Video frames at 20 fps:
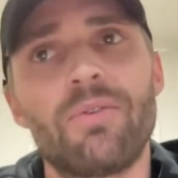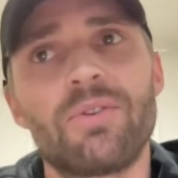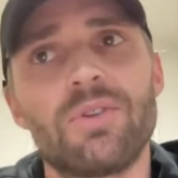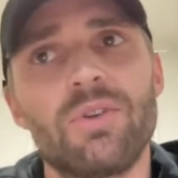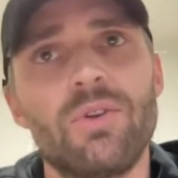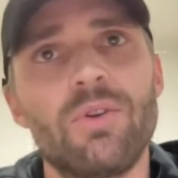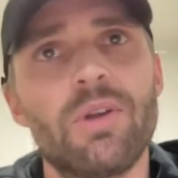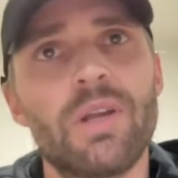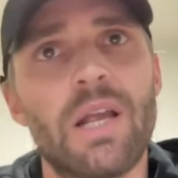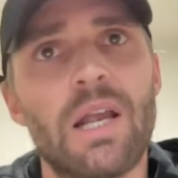So
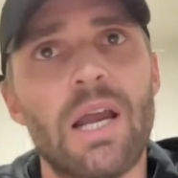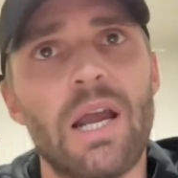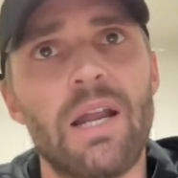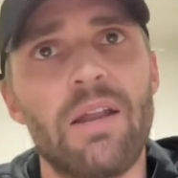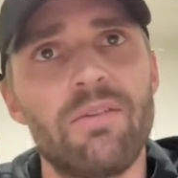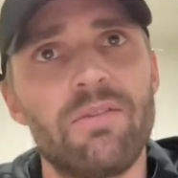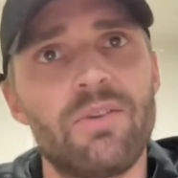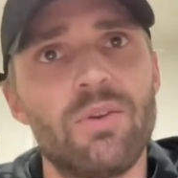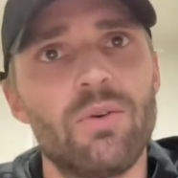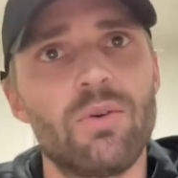you can kind
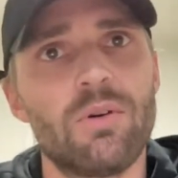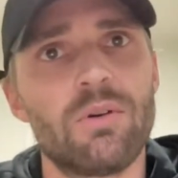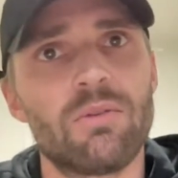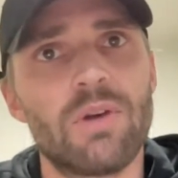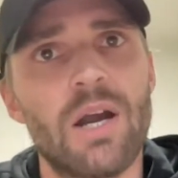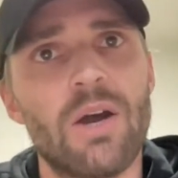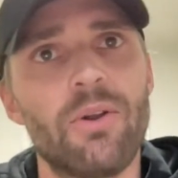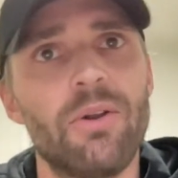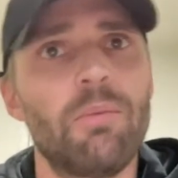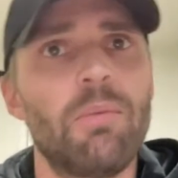of do a
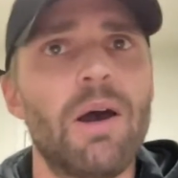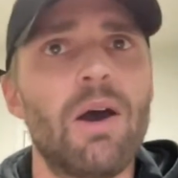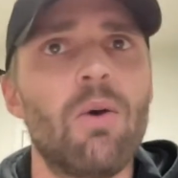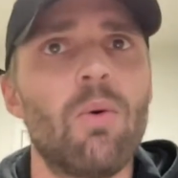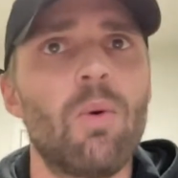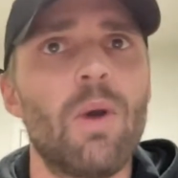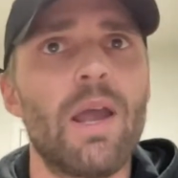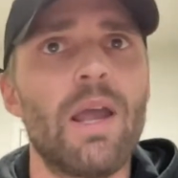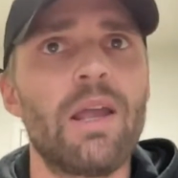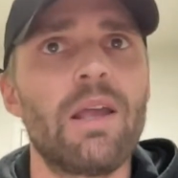
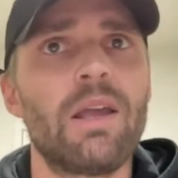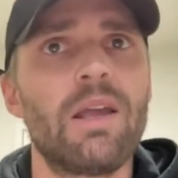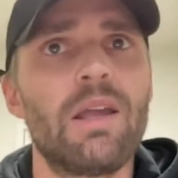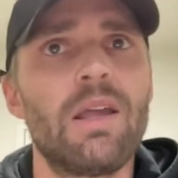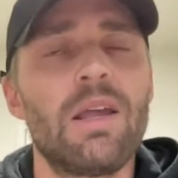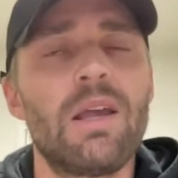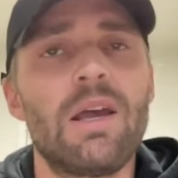roundabout way.